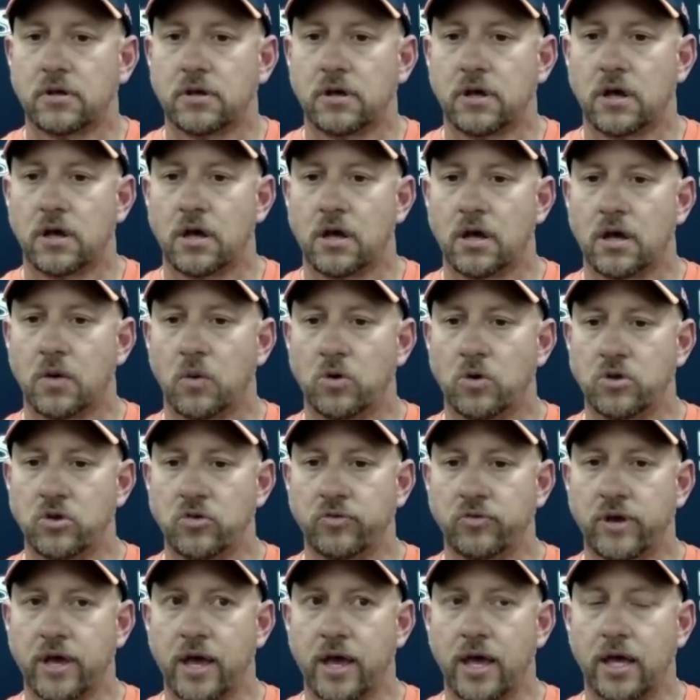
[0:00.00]
when you've
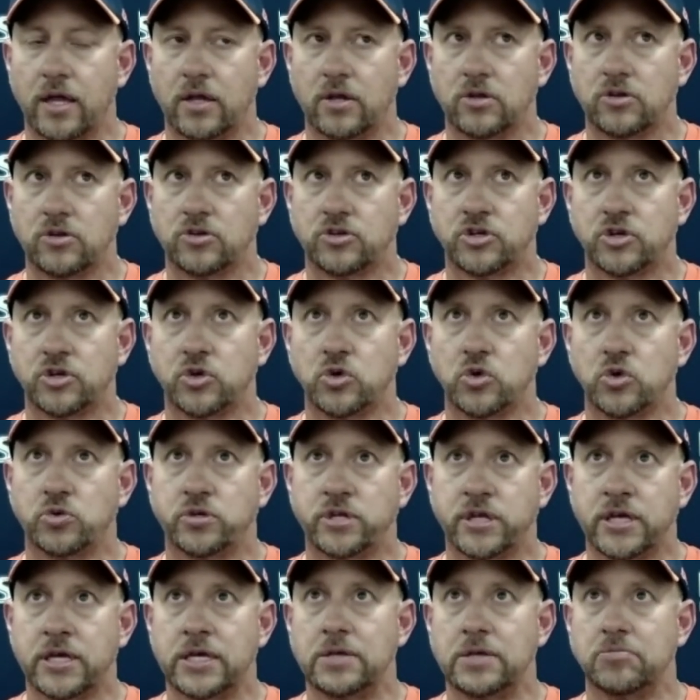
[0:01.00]
got 2
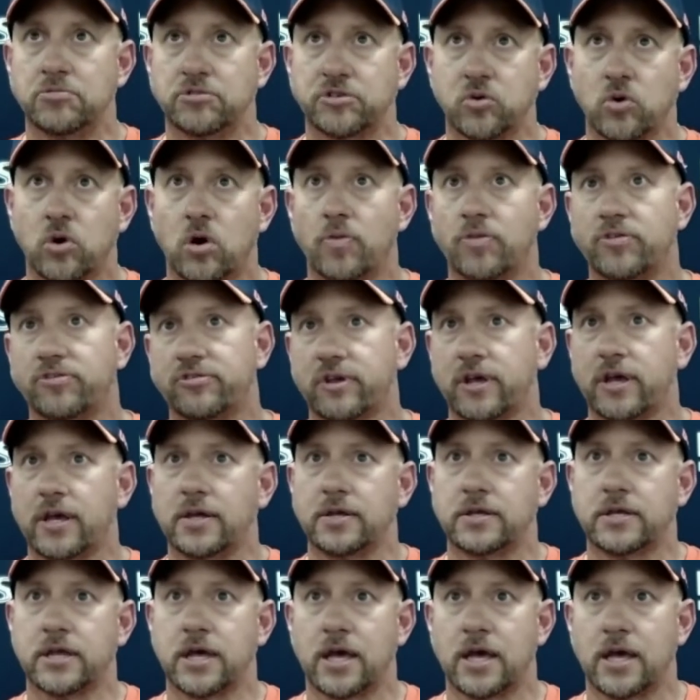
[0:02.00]
teams going at the same
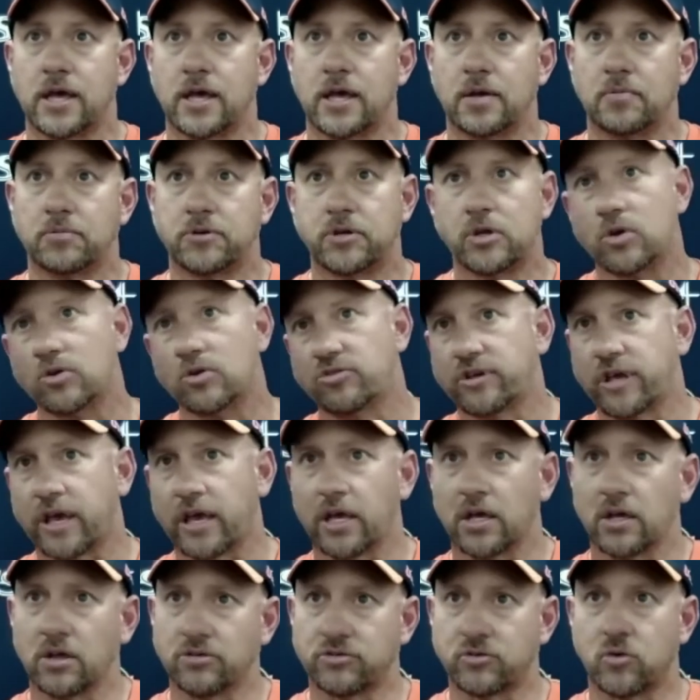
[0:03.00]
time, 2 scales
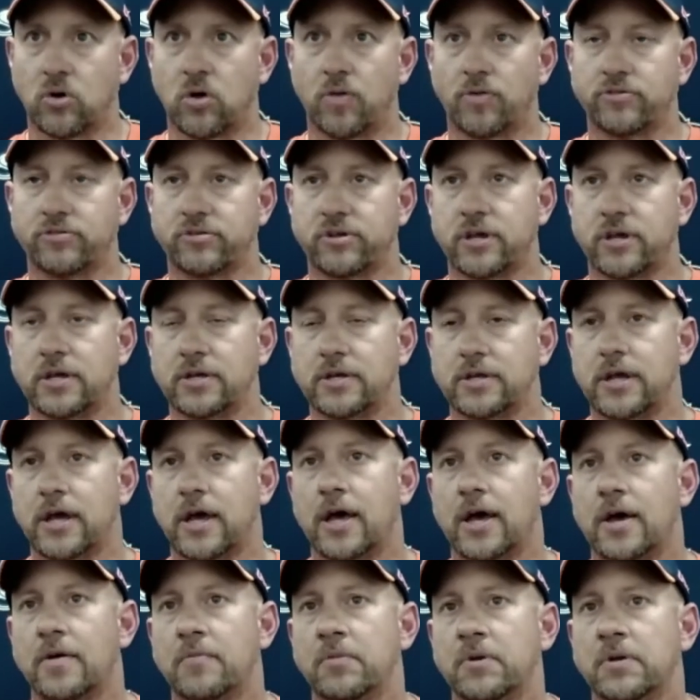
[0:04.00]
going at the same
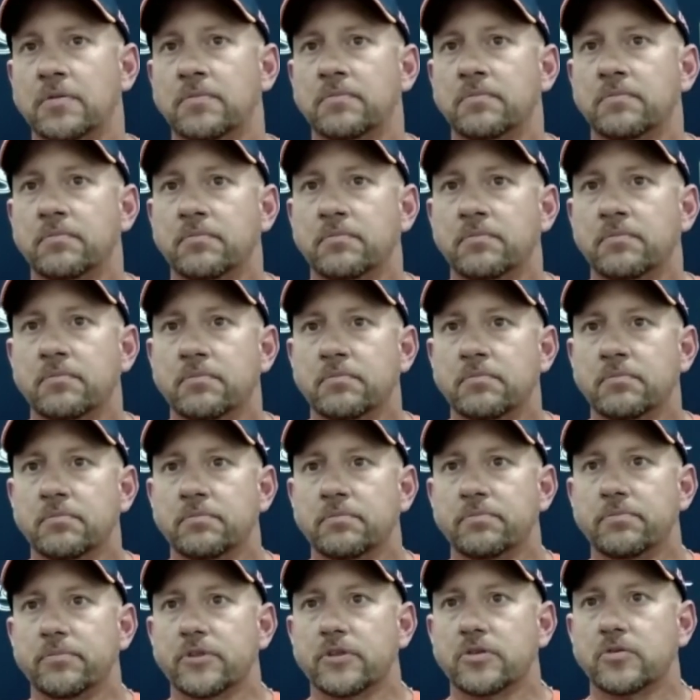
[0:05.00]
time.
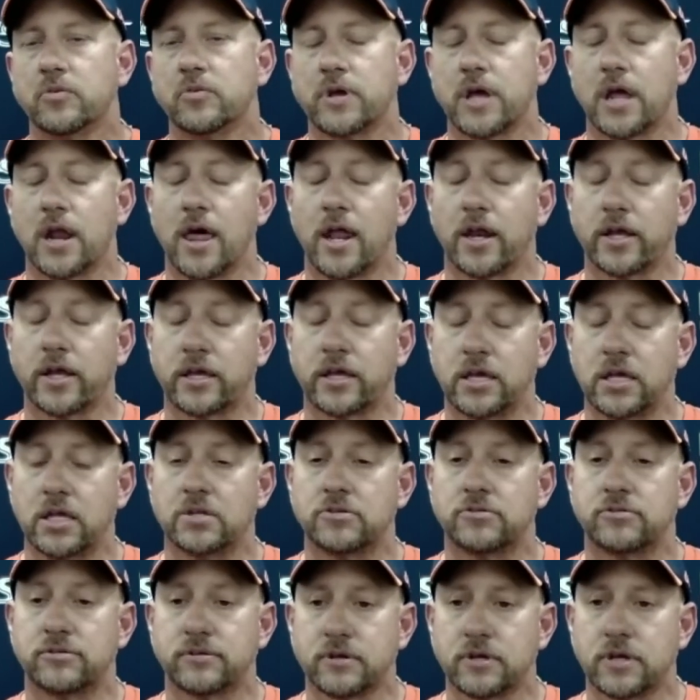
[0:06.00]
Got a lot of kids
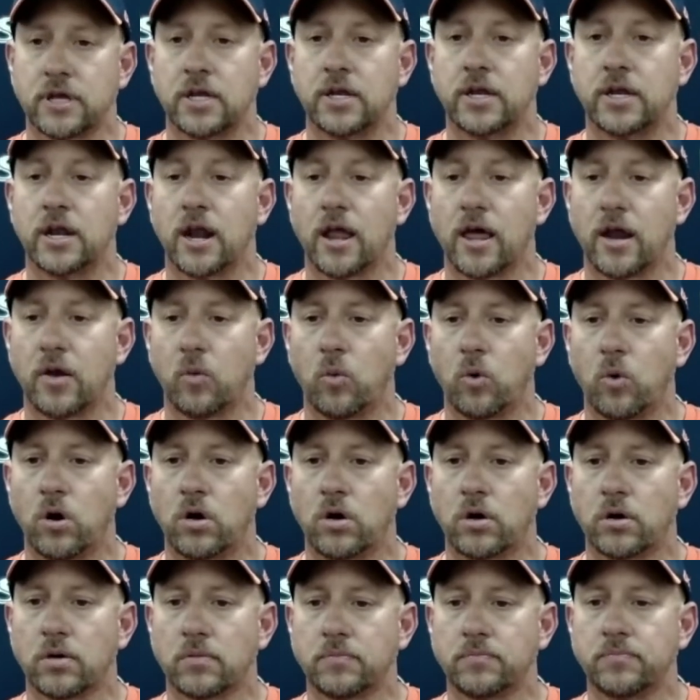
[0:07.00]
getting in a lot of work.
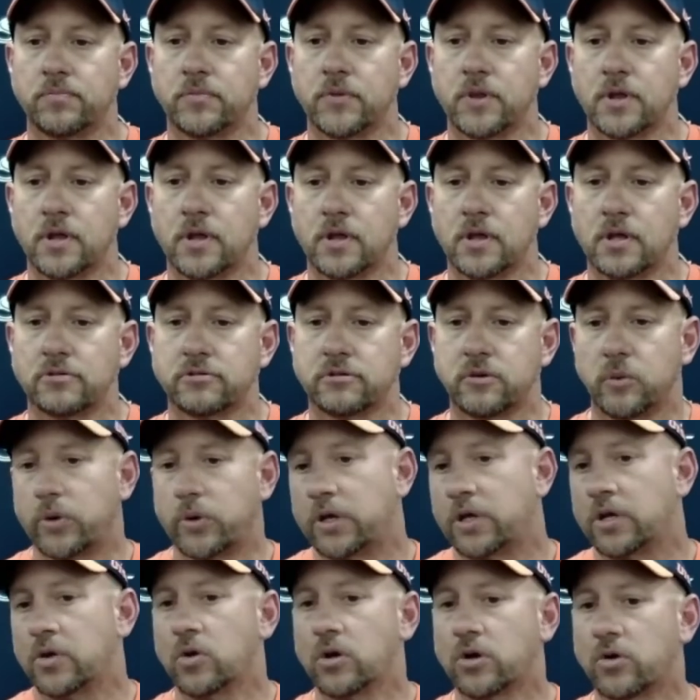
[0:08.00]
So we can do
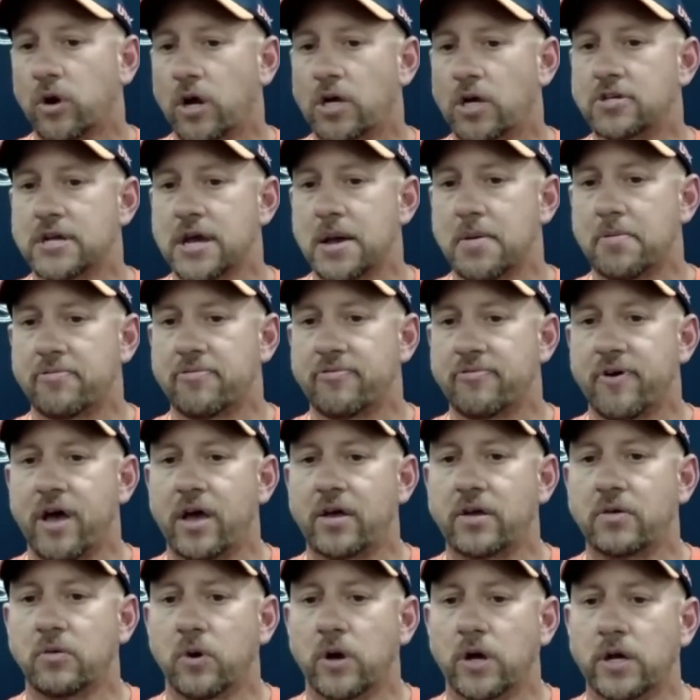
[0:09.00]
a great job of
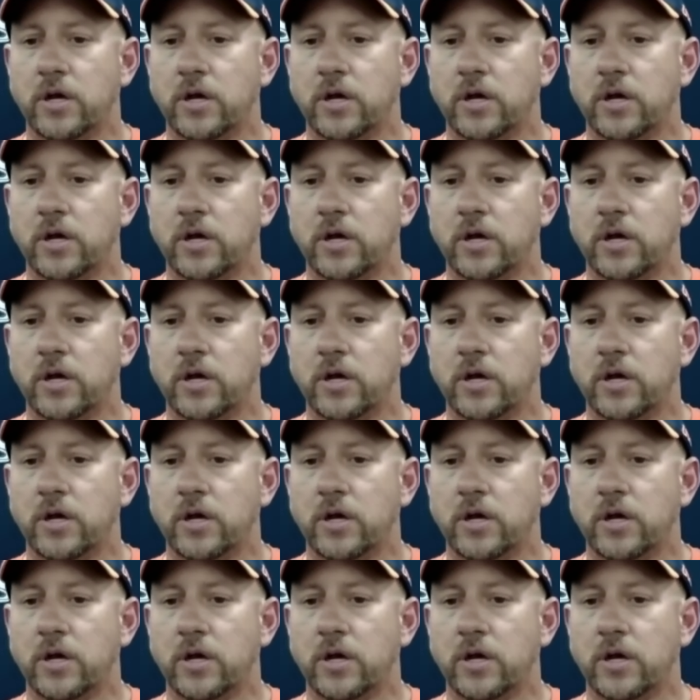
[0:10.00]
evaluating.